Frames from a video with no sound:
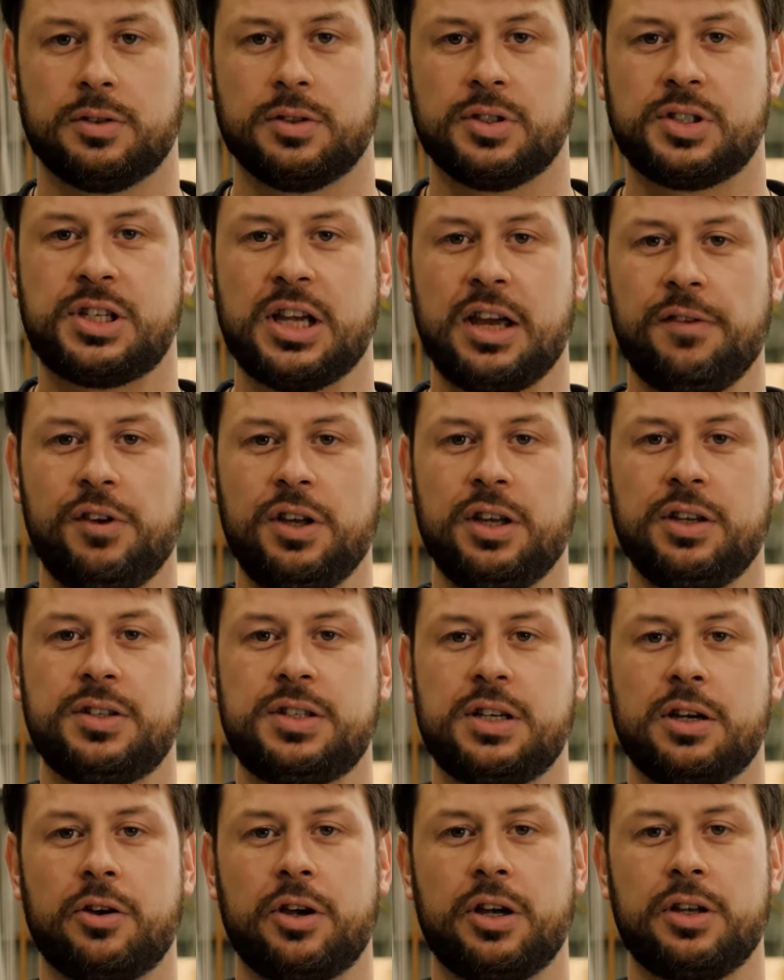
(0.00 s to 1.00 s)
Savvy
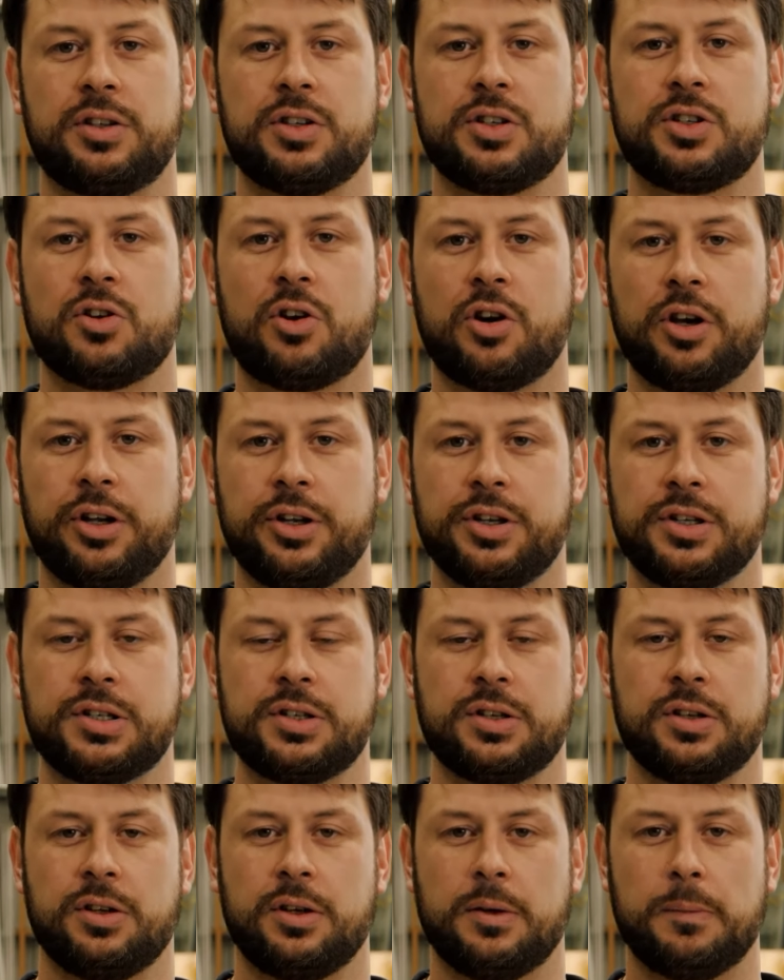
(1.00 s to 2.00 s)
interior
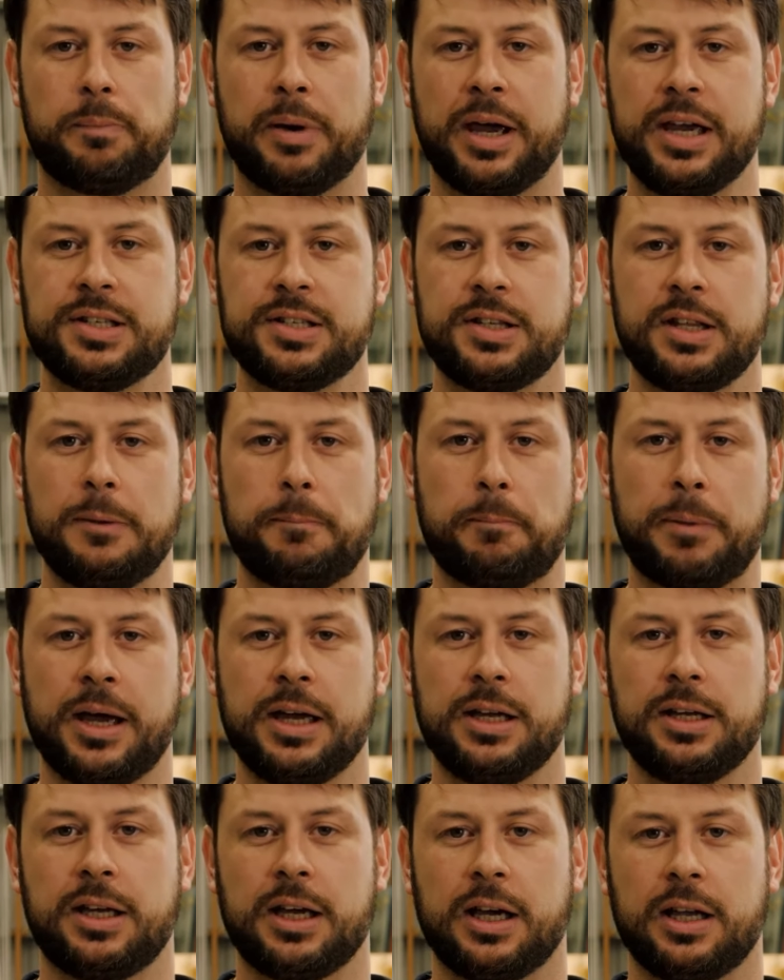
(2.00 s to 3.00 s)
designers base their
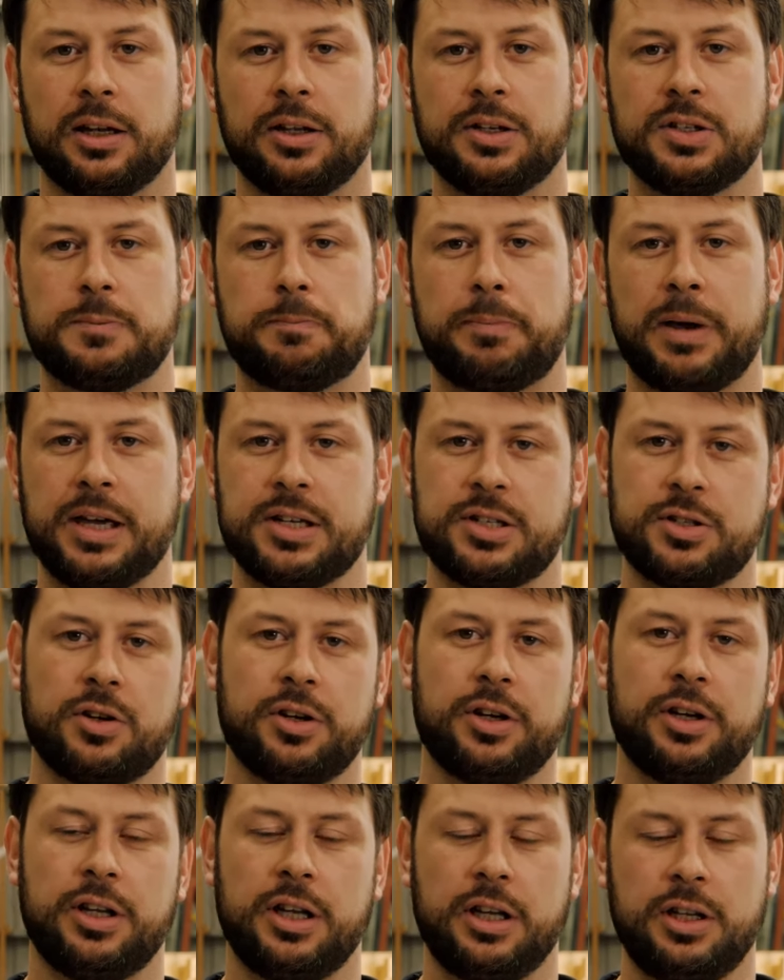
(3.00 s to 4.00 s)
paint colours based
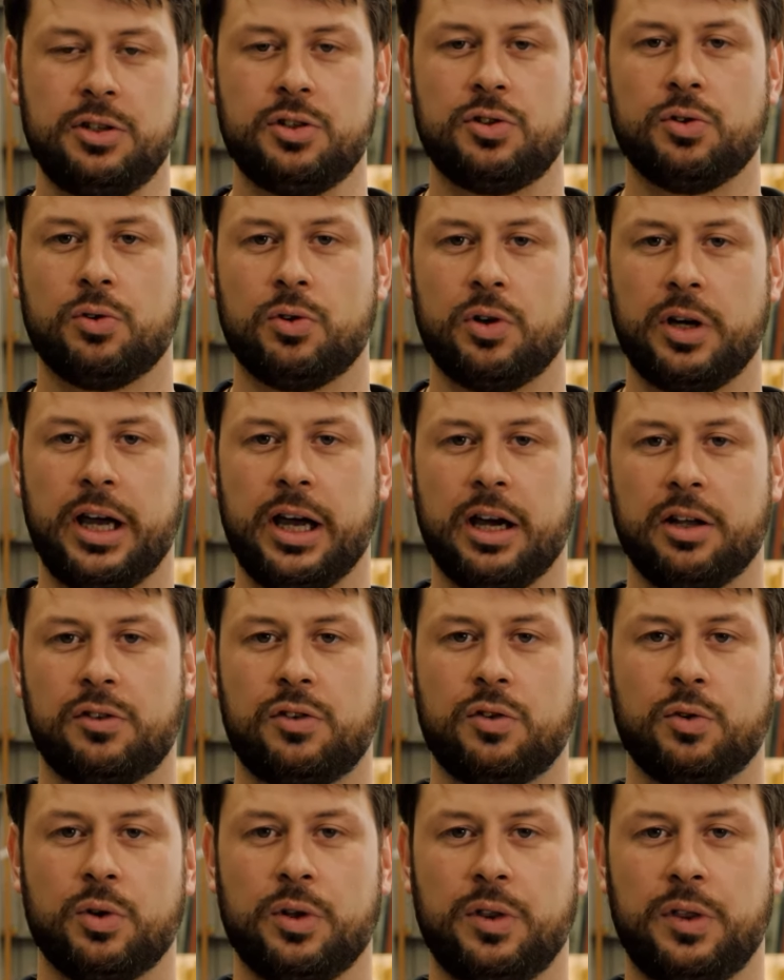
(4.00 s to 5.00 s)
on an
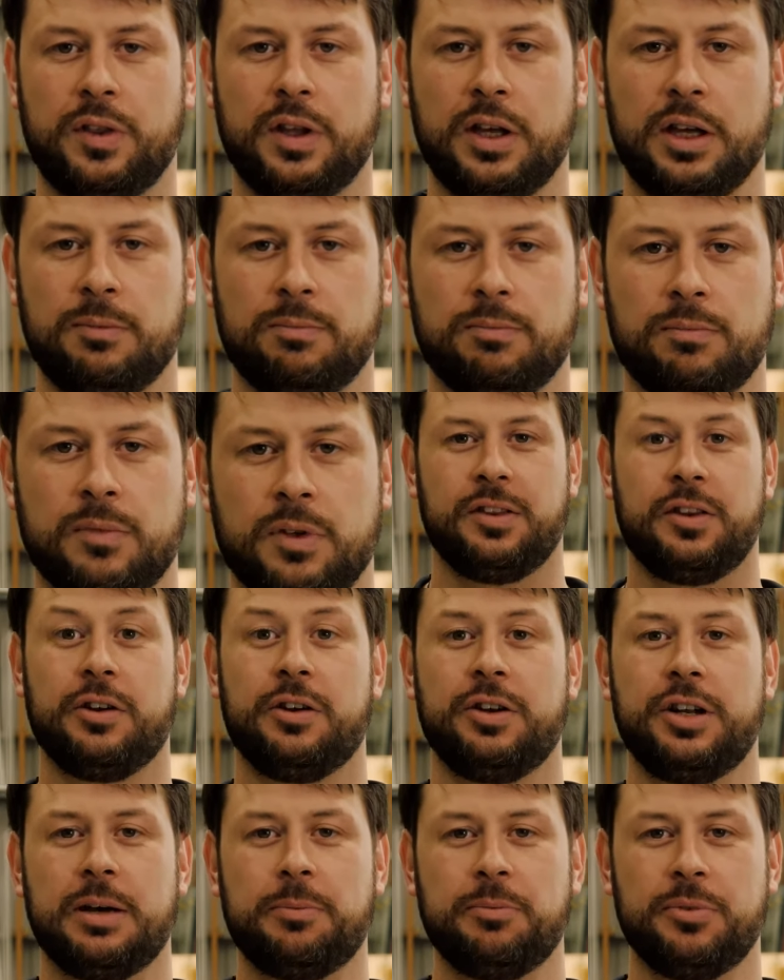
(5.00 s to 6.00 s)
indoor-outdoor theme. There are
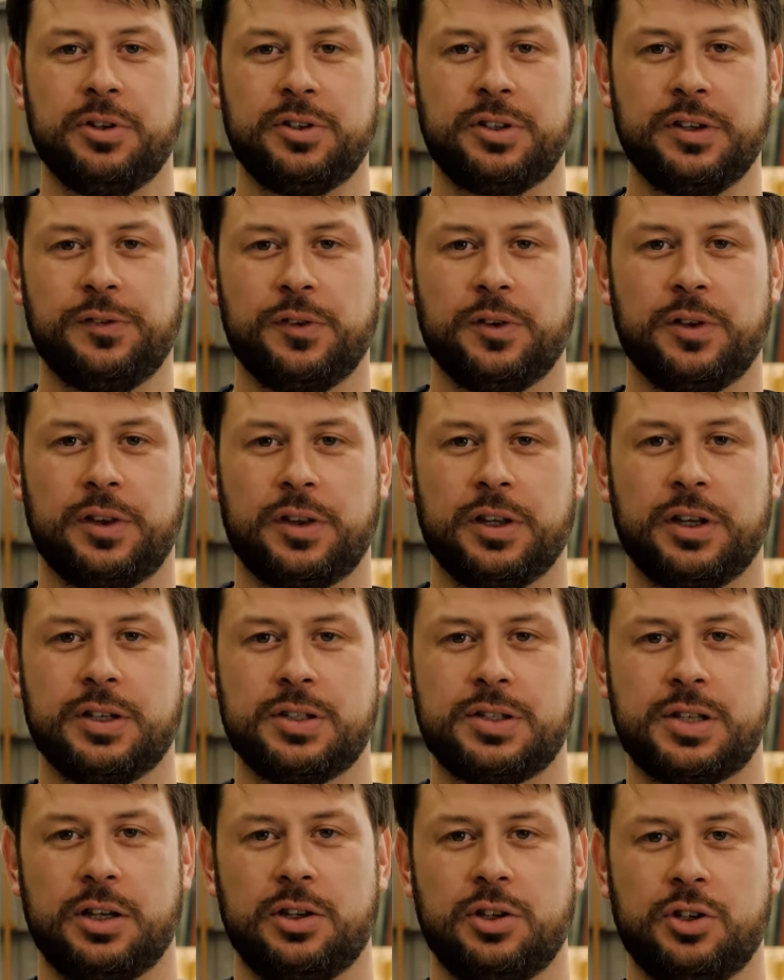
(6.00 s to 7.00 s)
a number of different
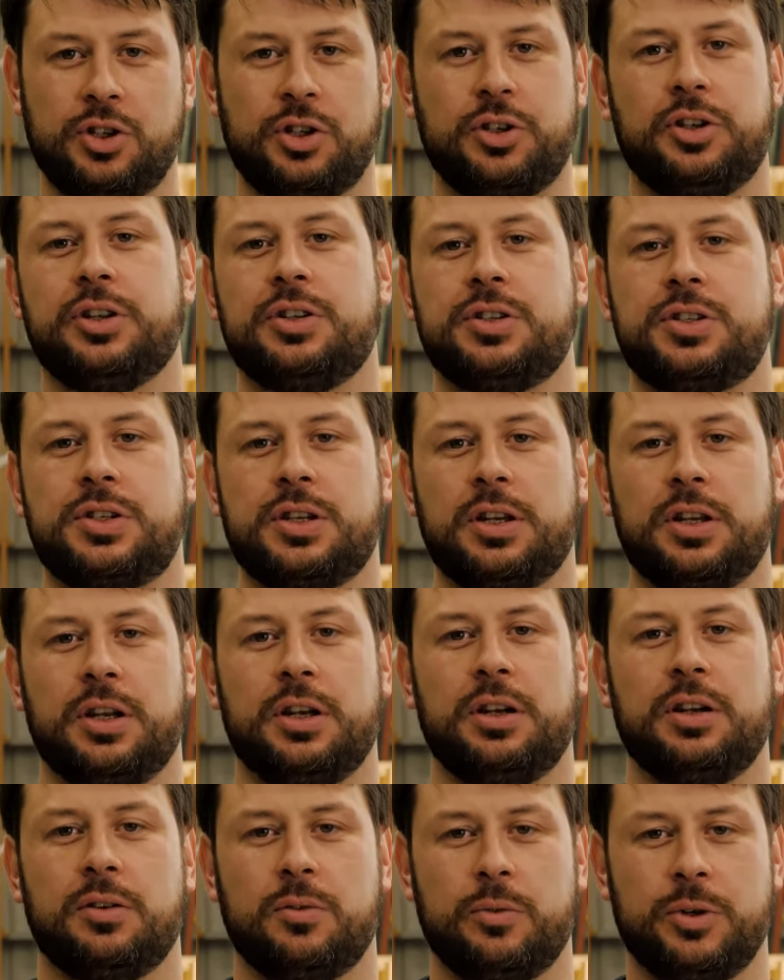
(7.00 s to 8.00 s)
things that you should consider
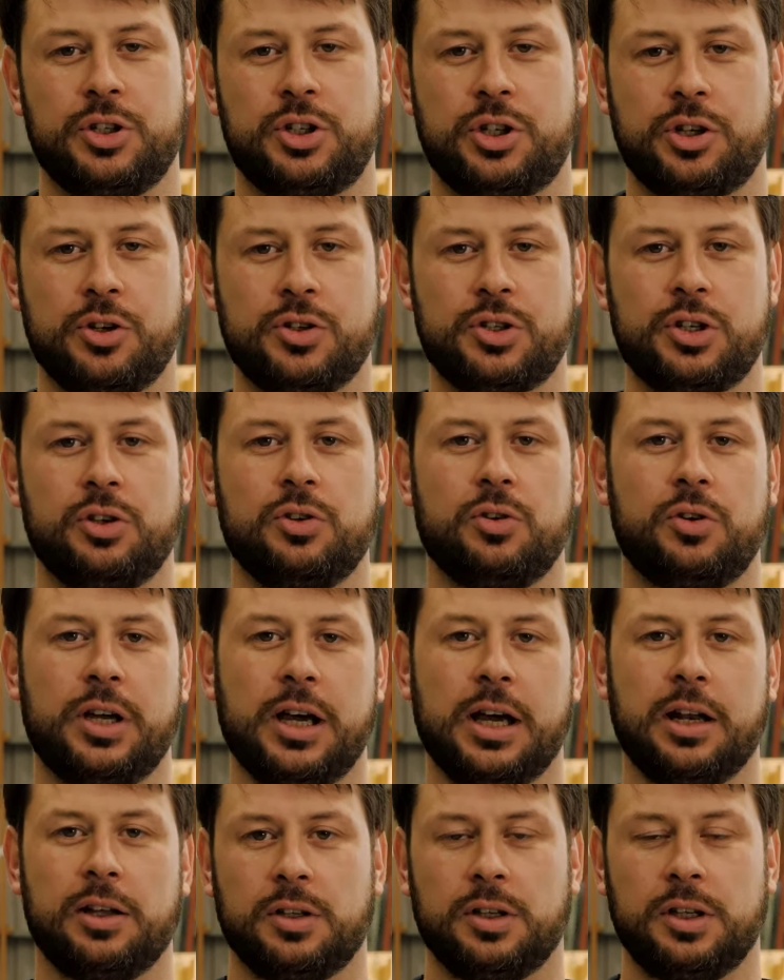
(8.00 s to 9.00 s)
when choosing your
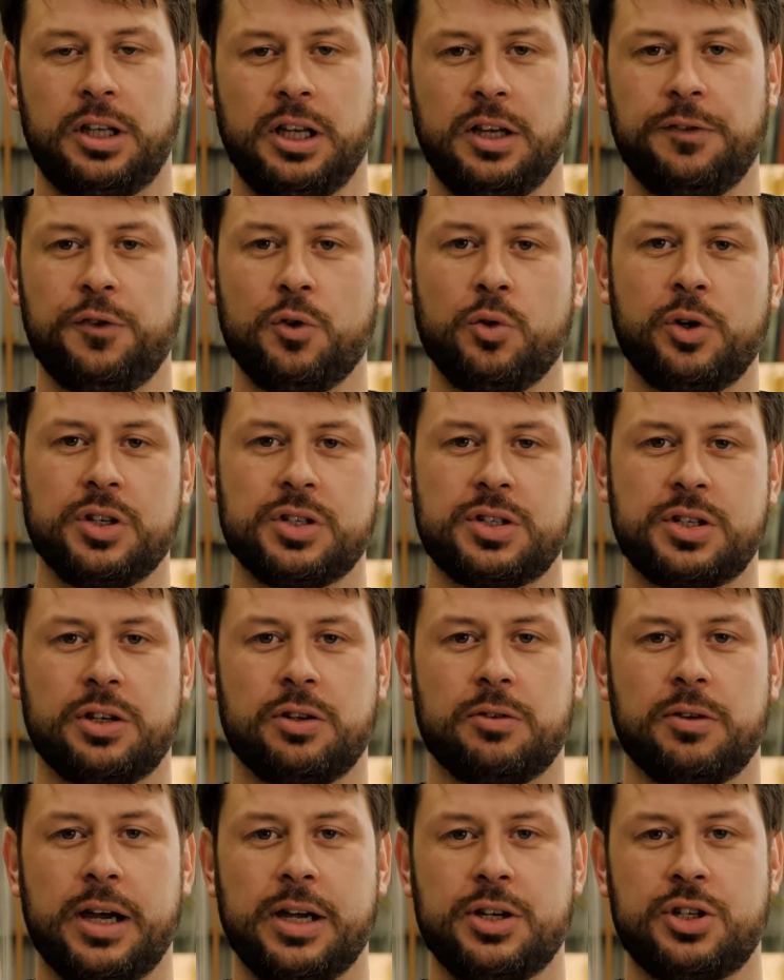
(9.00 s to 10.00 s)
colour. Careful
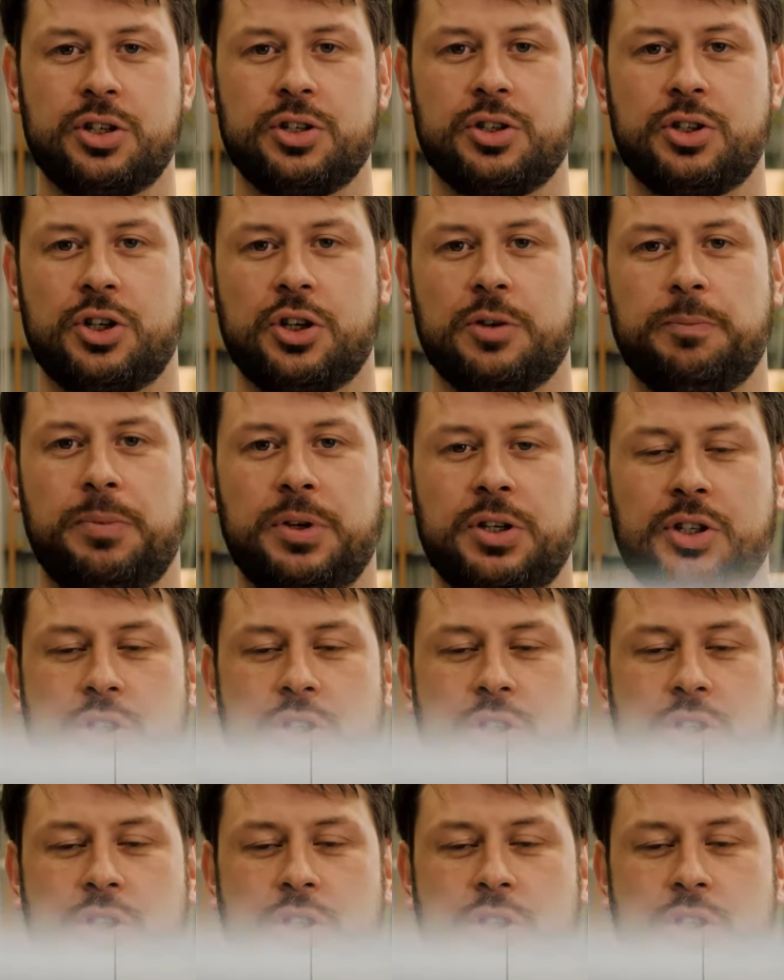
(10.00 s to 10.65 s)
consideration should be